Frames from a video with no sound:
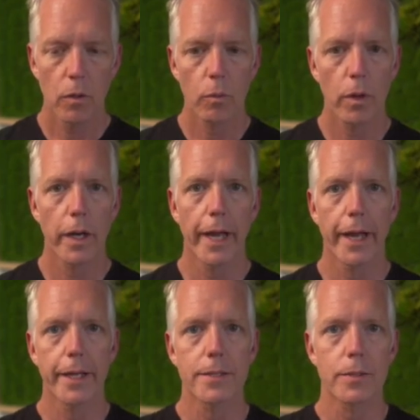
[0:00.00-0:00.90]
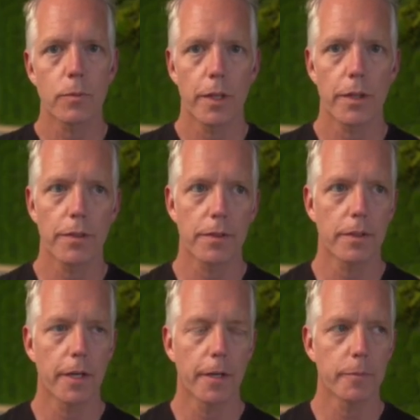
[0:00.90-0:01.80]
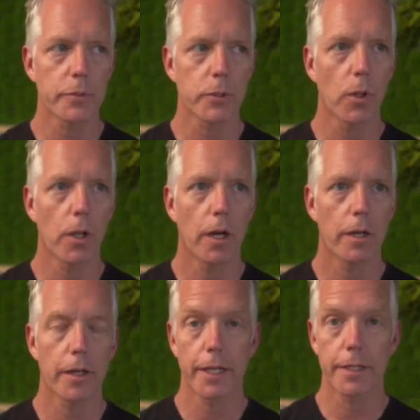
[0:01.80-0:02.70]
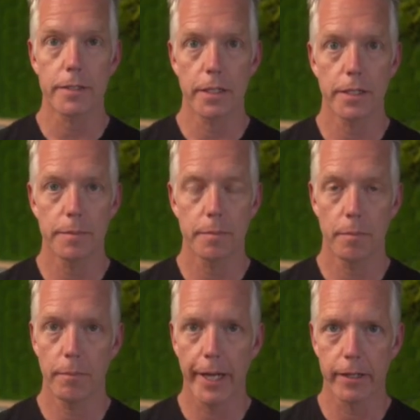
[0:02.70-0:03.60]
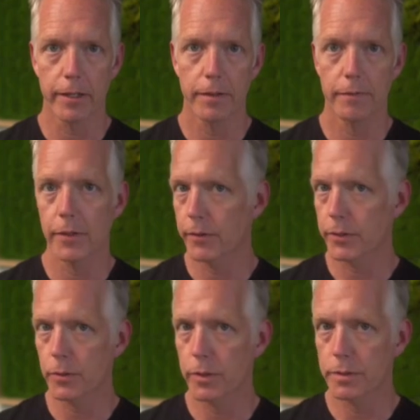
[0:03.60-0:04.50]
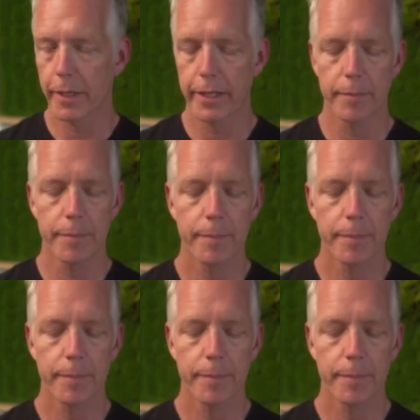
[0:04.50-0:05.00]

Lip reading: Whereas with Solar, it's in minor. The very first chord is minor.